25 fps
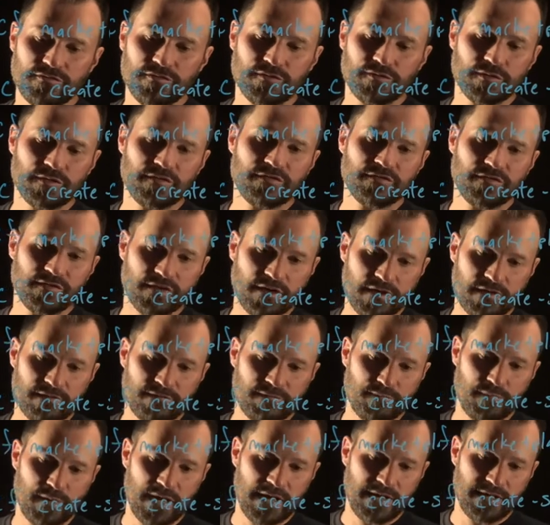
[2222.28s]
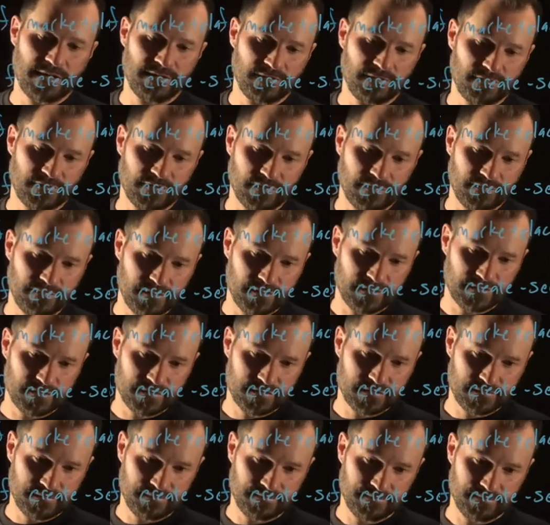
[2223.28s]
a CF bind service.
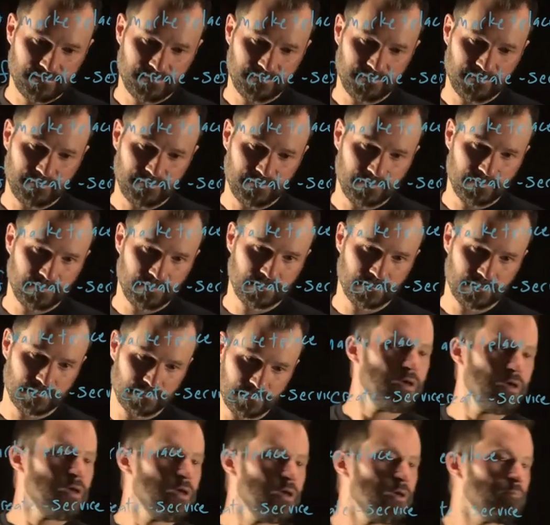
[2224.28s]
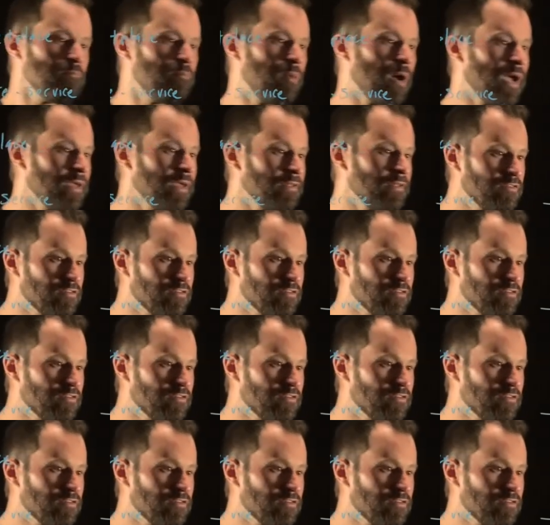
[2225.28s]
Bind